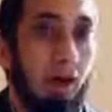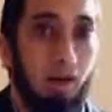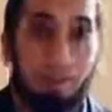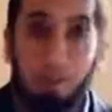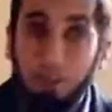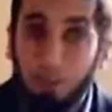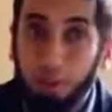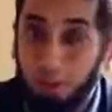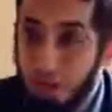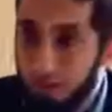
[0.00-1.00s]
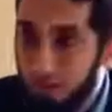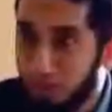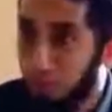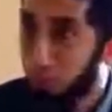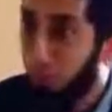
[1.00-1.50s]
Our religious
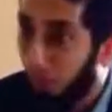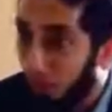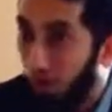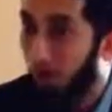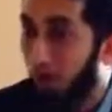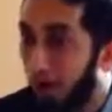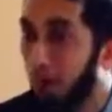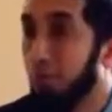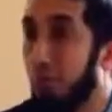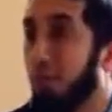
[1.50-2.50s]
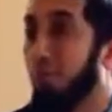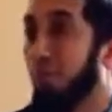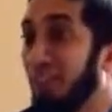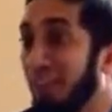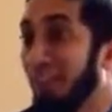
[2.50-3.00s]
practices revolve around
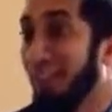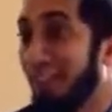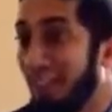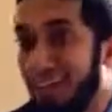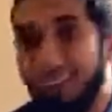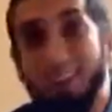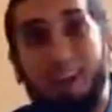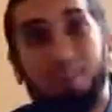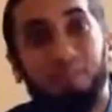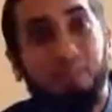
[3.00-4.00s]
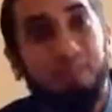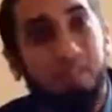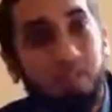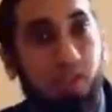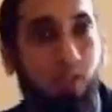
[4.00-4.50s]
not forgetting death, not
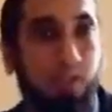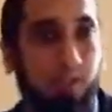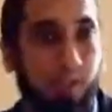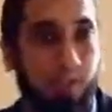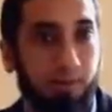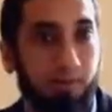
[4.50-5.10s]
forgetting Judgment Day.